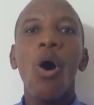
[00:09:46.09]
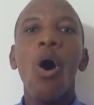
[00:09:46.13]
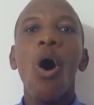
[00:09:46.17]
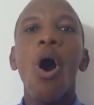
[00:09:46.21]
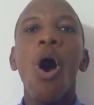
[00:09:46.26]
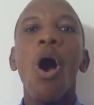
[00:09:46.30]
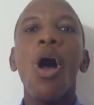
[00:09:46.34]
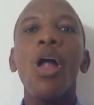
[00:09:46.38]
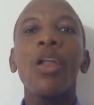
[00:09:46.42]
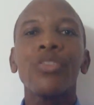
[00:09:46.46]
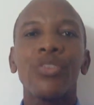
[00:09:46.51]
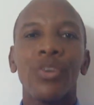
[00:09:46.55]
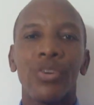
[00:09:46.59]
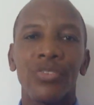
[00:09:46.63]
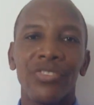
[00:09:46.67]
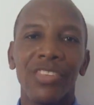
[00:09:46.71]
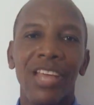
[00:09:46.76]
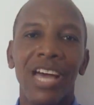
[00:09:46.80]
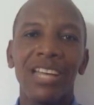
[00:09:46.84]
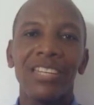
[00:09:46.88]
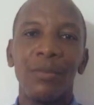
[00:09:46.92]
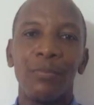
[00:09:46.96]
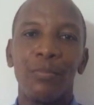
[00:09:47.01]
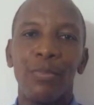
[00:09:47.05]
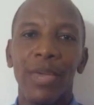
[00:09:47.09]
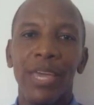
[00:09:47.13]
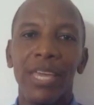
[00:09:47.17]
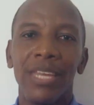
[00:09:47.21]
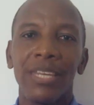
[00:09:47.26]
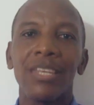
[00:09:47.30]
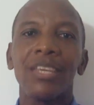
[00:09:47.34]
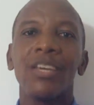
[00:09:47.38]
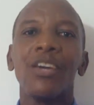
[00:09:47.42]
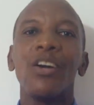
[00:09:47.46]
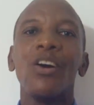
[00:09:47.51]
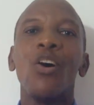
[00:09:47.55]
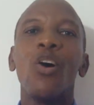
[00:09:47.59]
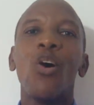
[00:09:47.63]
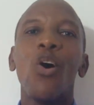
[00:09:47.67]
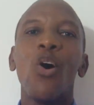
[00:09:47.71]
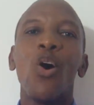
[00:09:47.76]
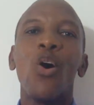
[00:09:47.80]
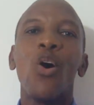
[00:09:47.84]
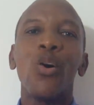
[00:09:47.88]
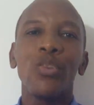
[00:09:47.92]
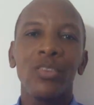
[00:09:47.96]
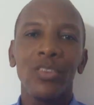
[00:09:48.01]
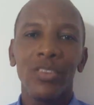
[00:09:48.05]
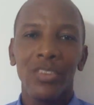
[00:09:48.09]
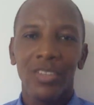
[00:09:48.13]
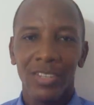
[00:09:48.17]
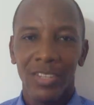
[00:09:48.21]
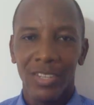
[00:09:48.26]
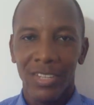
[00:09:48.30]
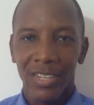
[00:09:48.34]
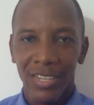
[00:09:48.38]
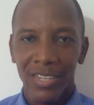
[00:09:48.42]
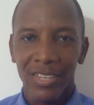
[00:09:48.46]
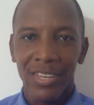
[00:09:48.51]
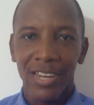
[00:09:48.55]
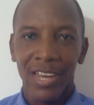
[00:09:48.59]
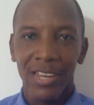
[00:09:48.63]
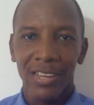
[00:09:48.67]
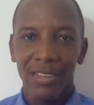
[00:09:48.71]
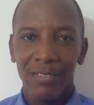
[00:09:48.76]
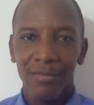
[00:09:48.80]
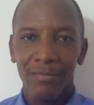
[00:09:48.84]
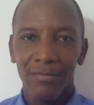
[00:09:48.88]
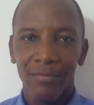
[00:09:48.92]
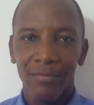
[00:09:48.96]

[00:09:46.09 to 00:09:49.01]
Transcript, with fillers: all does not depend on data.